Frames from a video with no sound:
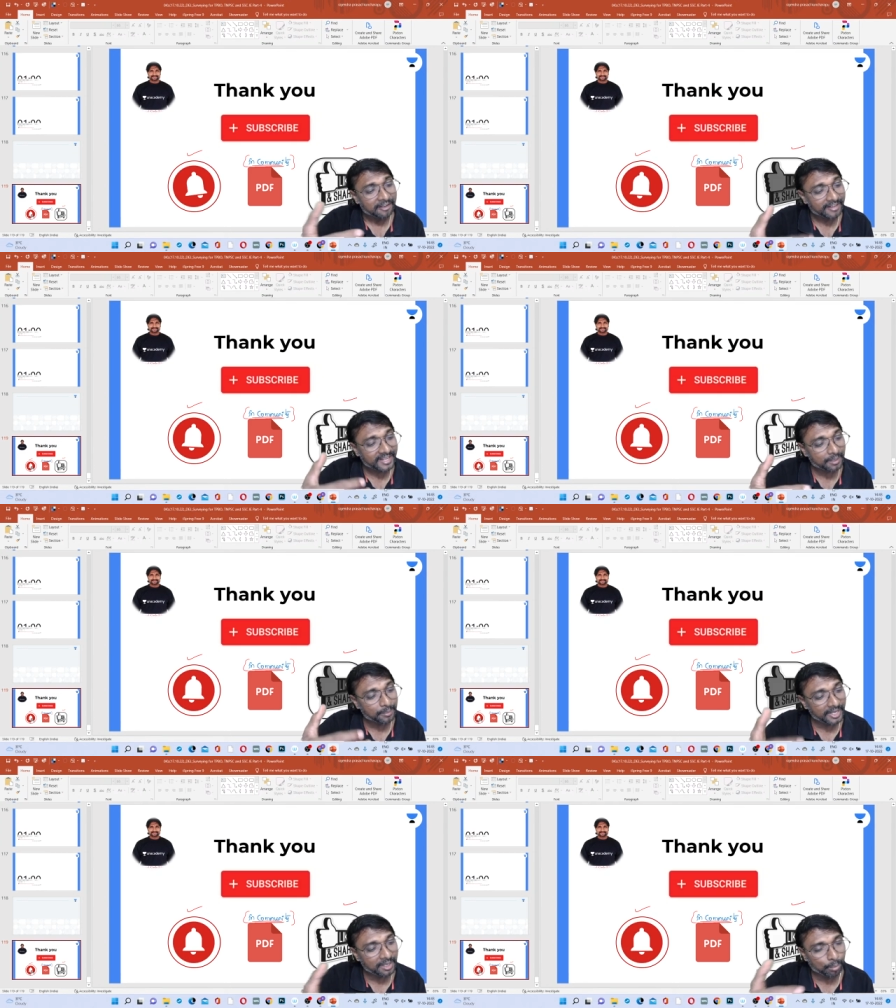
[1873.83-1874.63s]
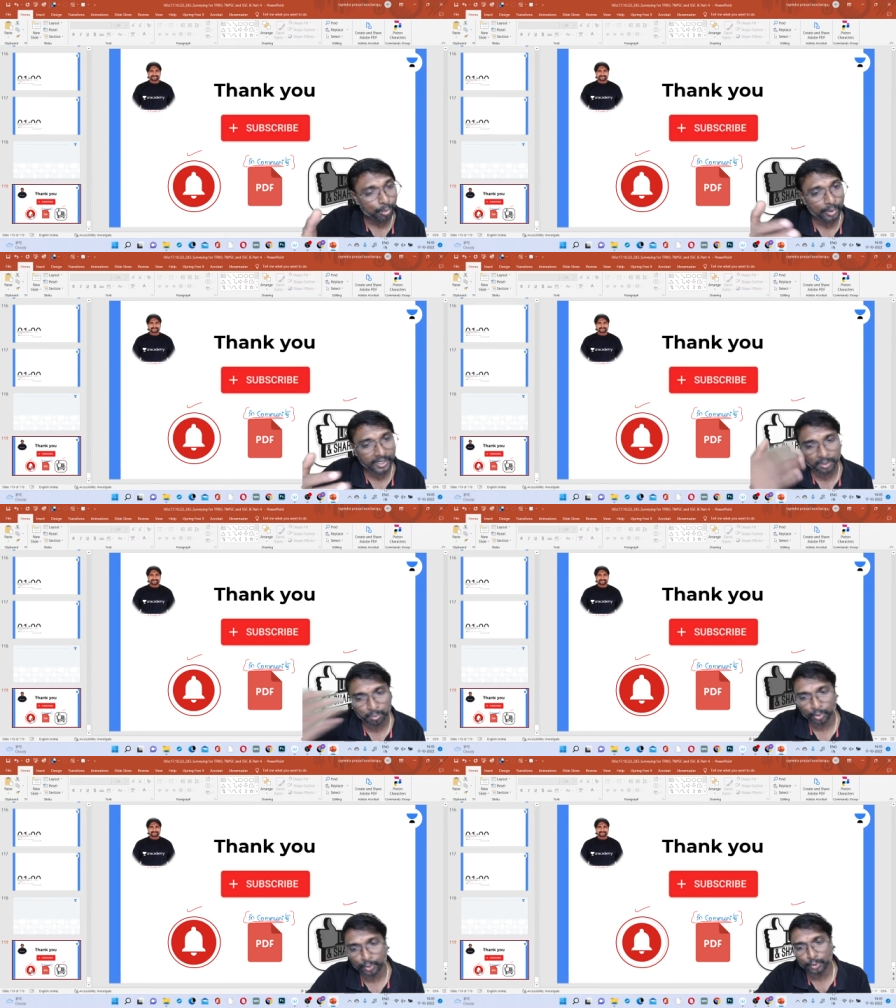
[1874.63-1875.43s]
we can bring more and
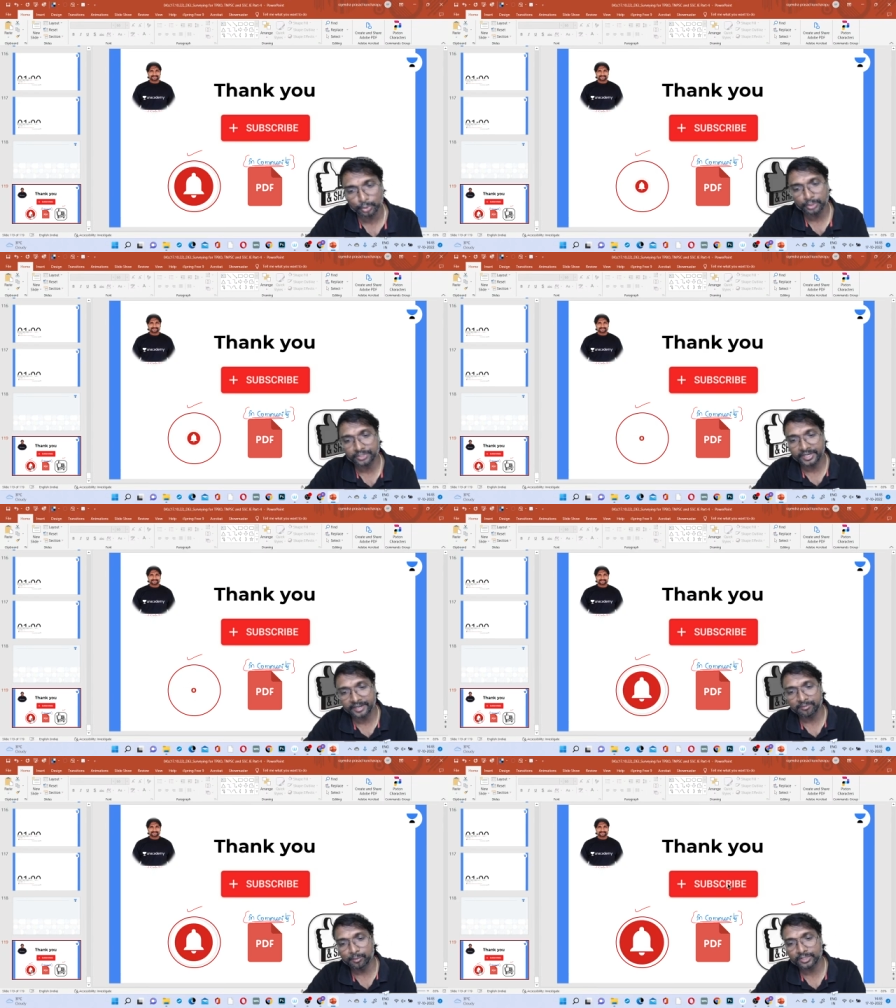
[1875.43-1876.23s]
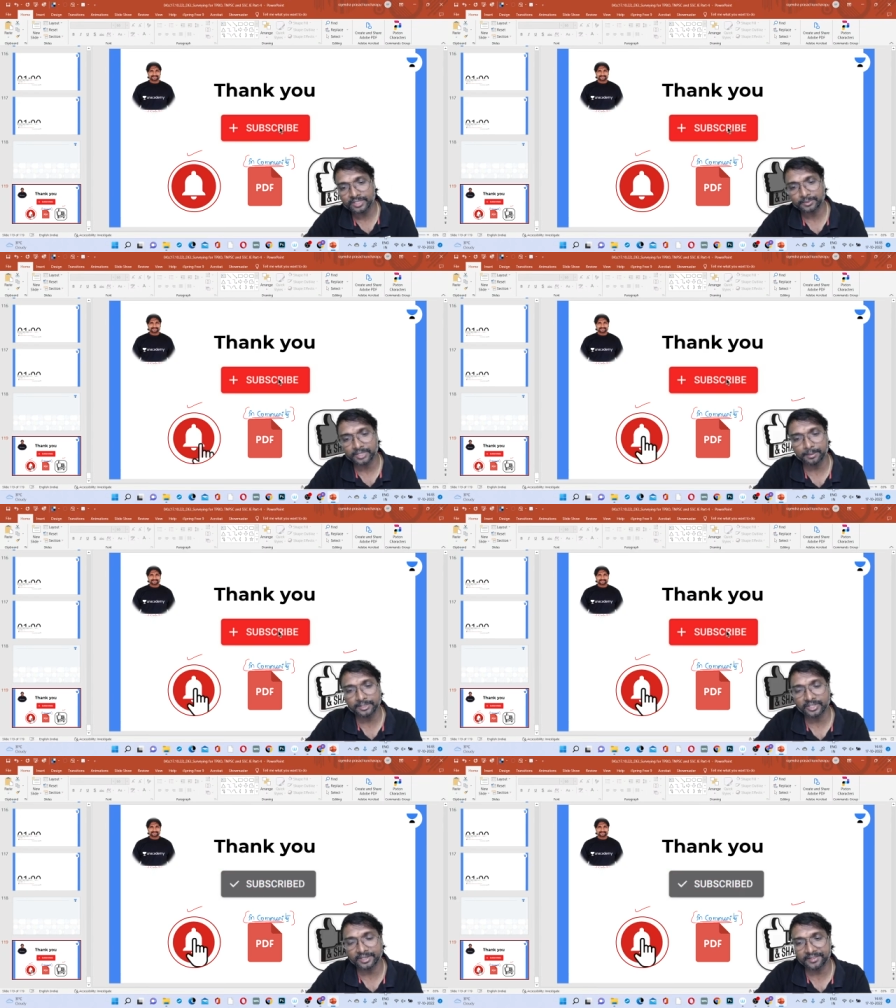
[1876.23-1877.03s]
more new things, right? If more
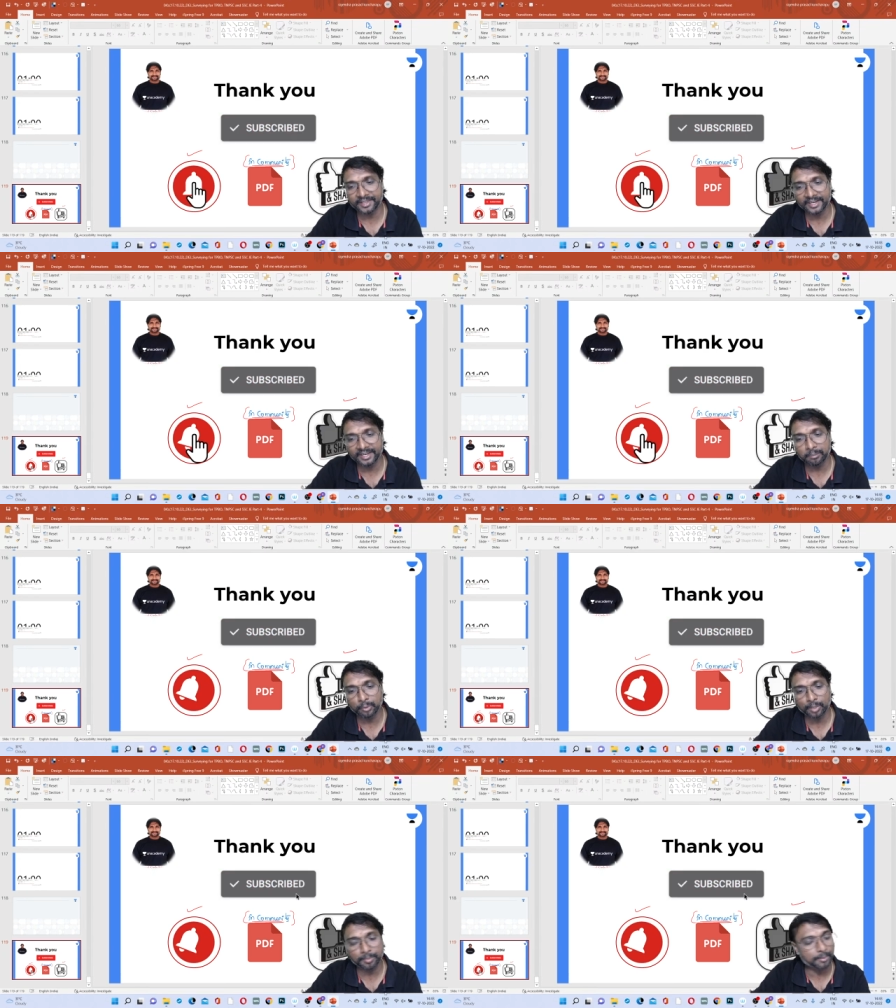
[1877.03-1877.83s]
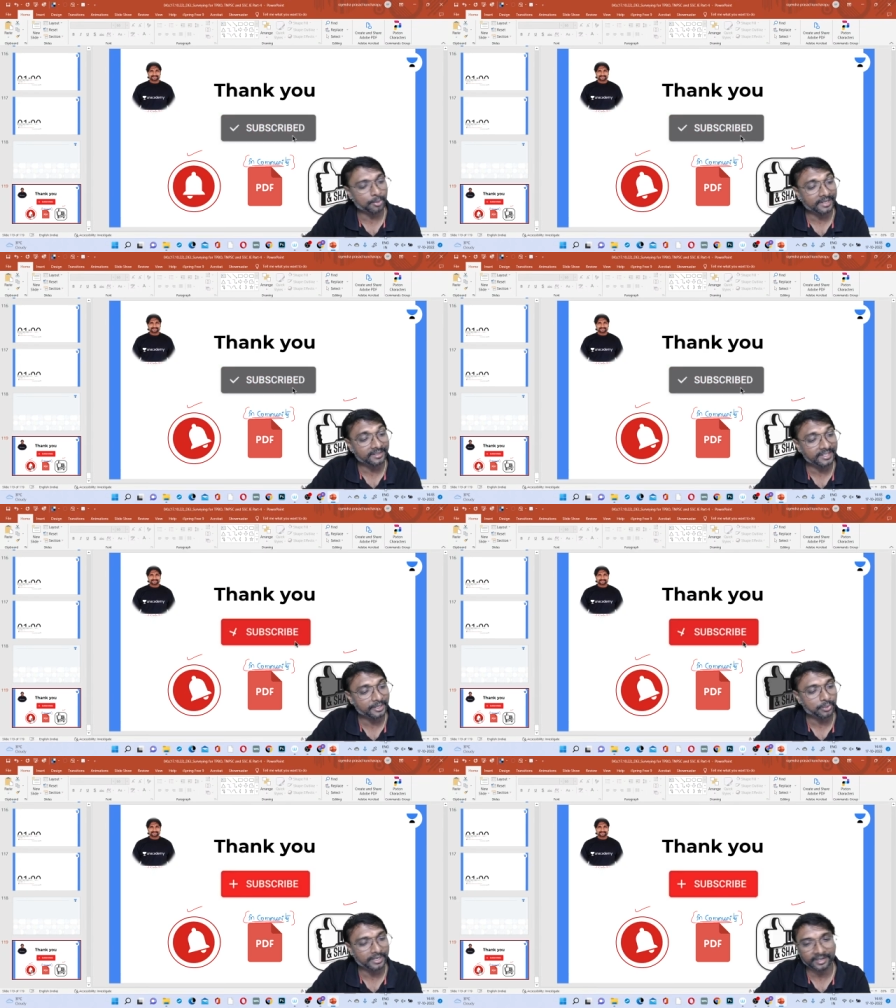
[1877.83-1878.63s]
subscribers are there and more people are there
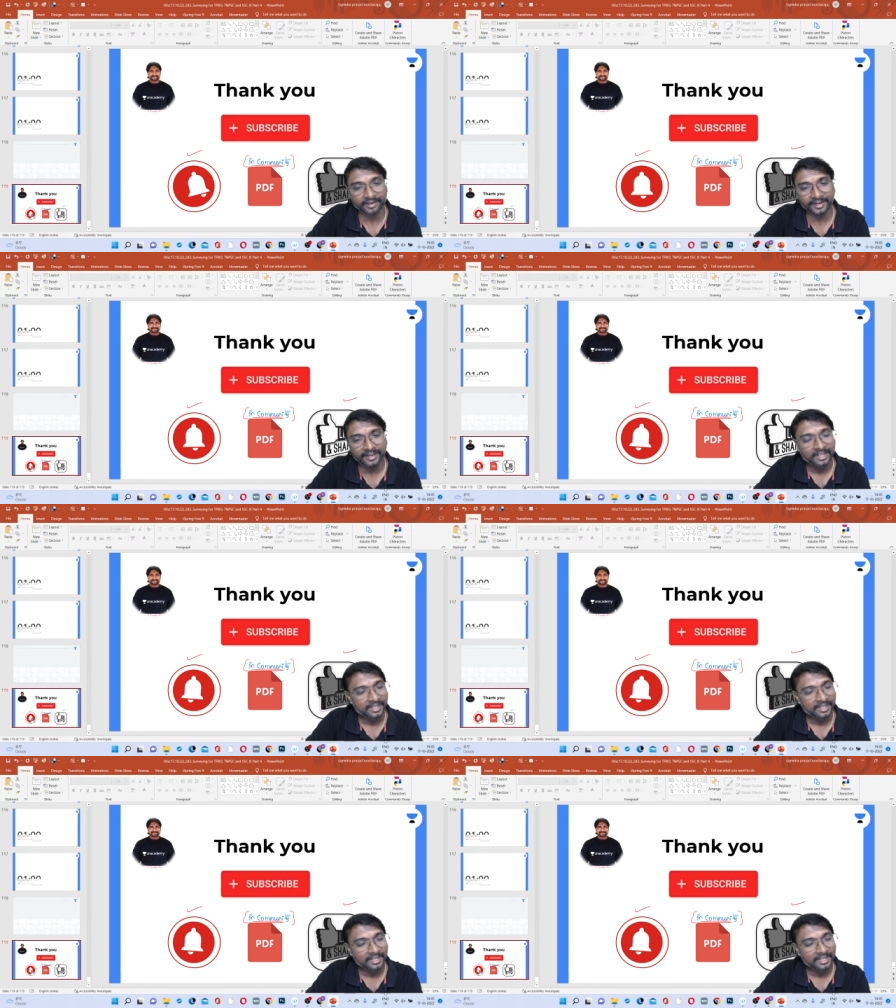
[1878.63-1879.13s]
to attend, right?